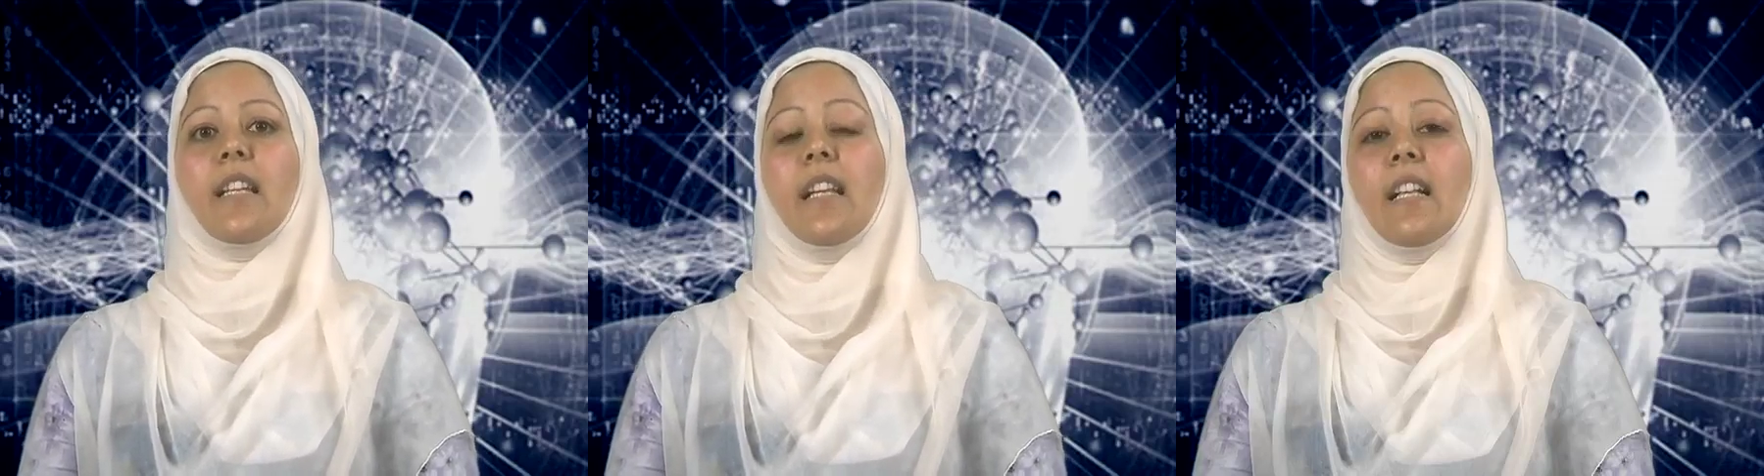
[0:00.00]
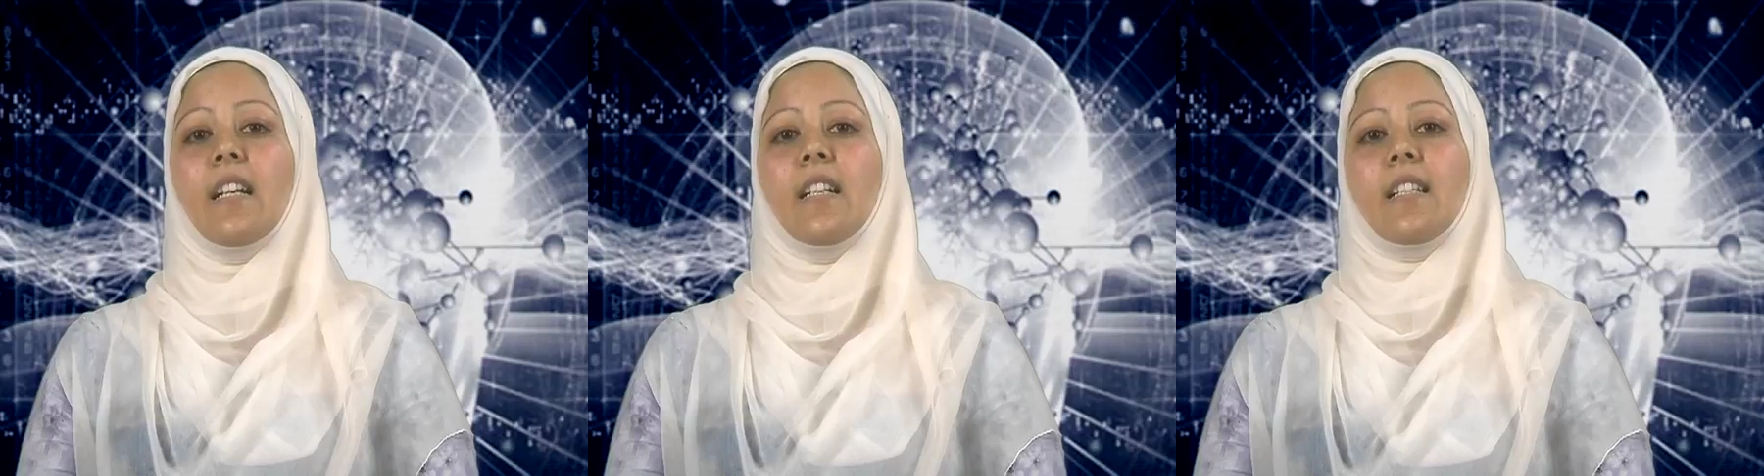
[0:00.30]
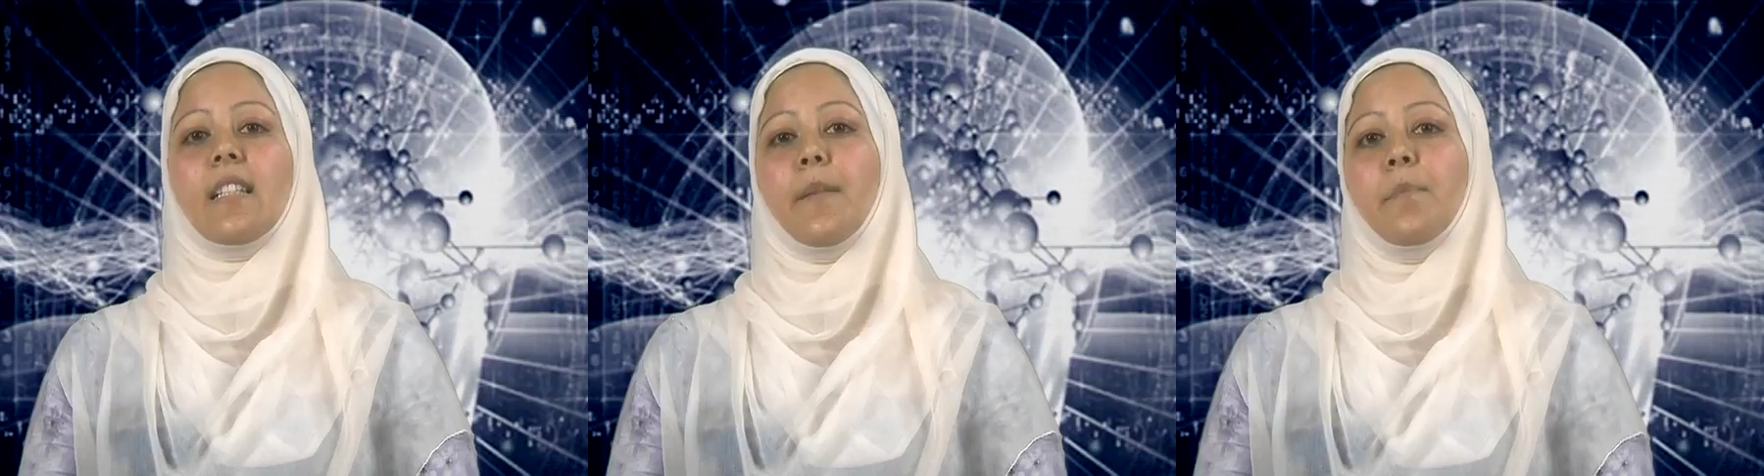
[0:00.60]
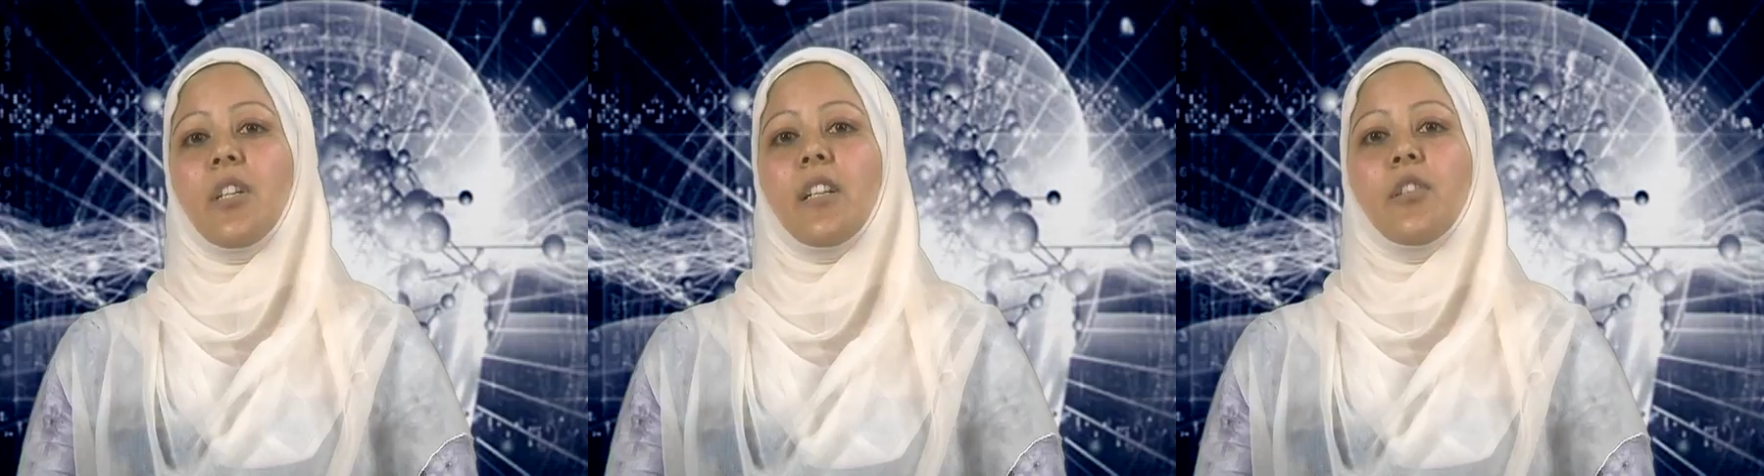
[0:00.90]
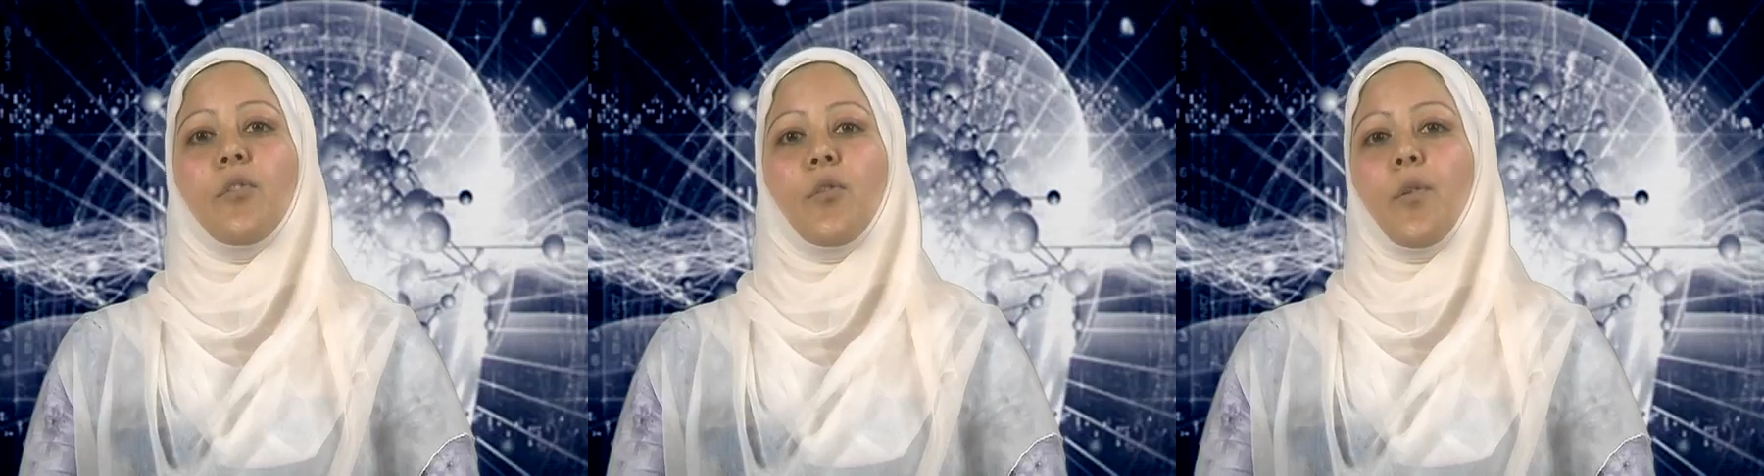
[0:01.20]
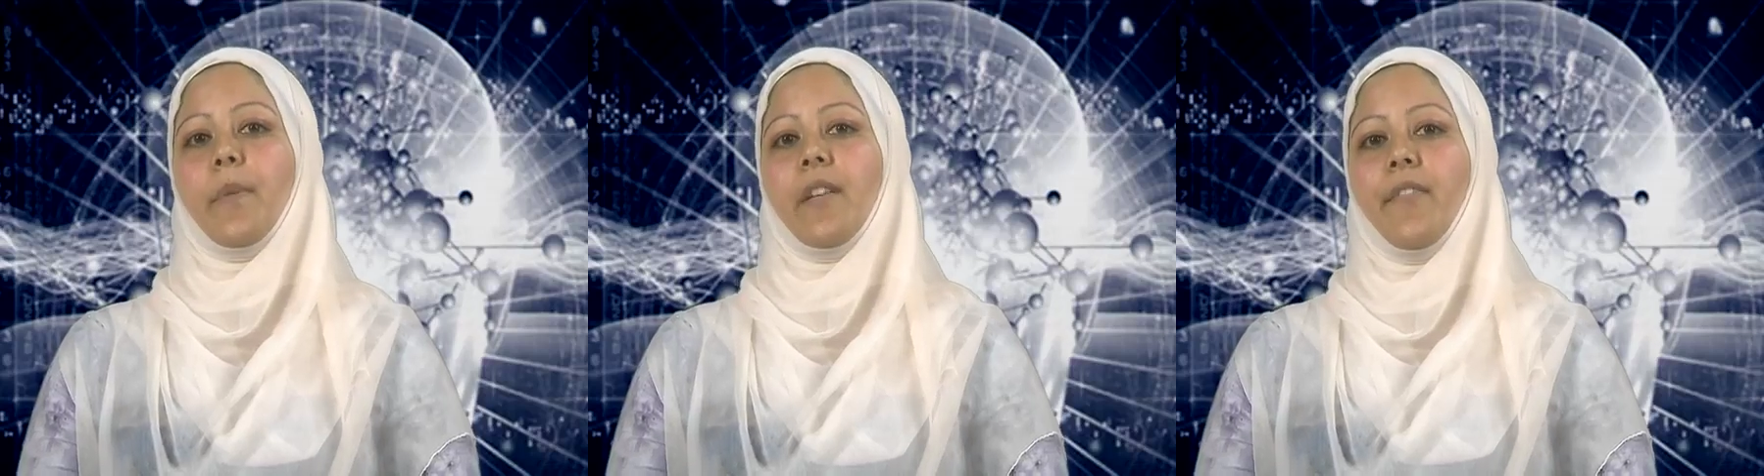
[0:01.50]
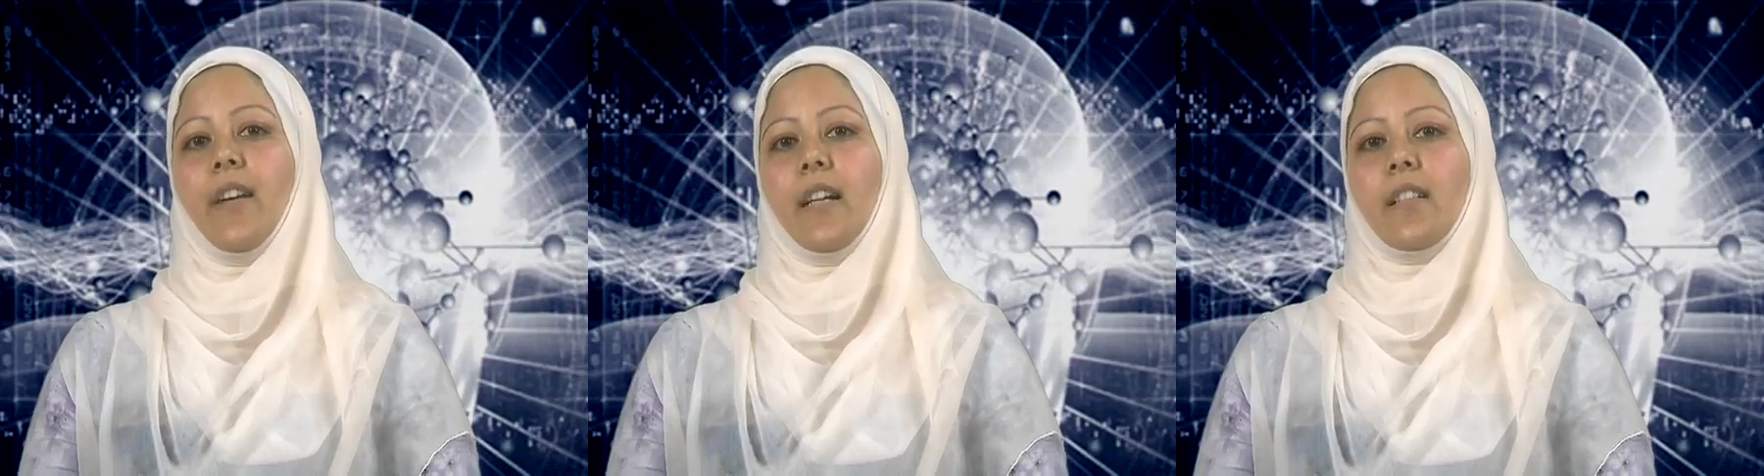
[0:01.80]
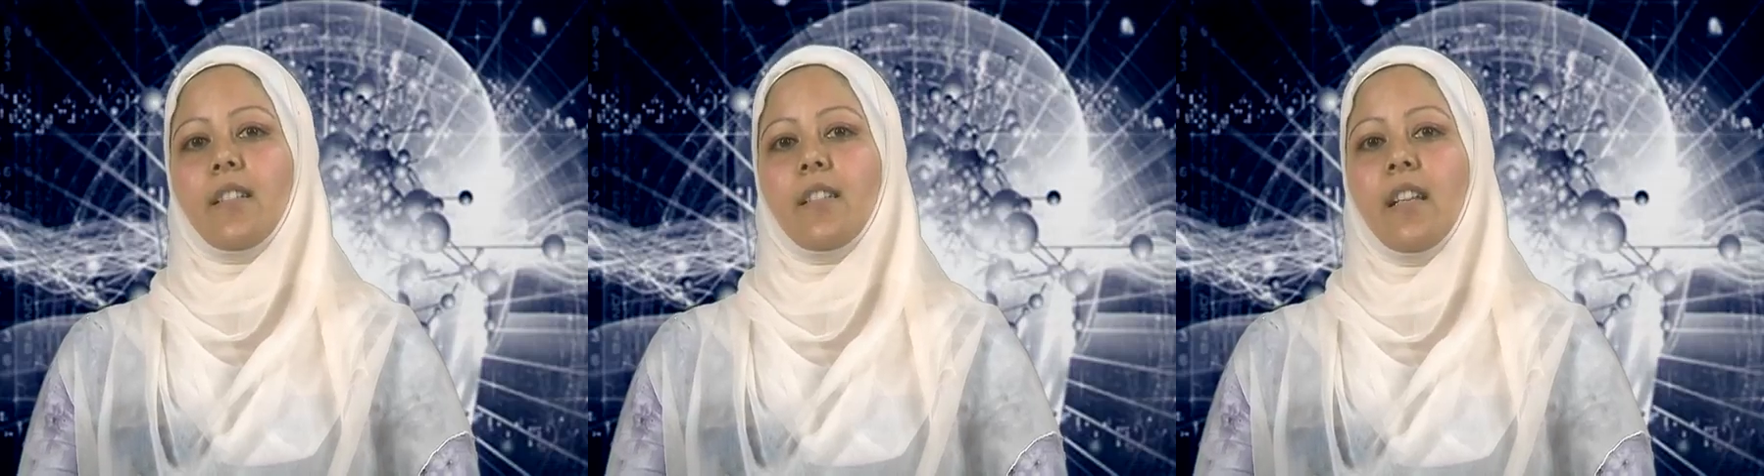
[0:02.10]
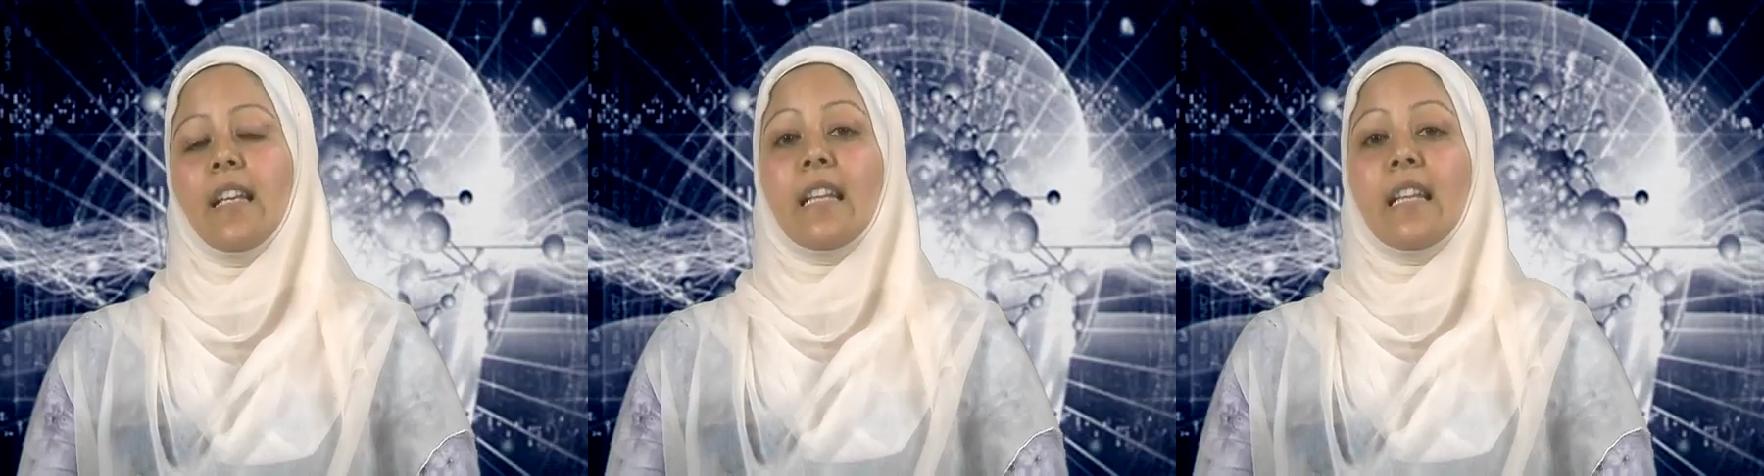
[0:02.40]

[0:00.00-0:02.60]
thinkers' subjective grouping facts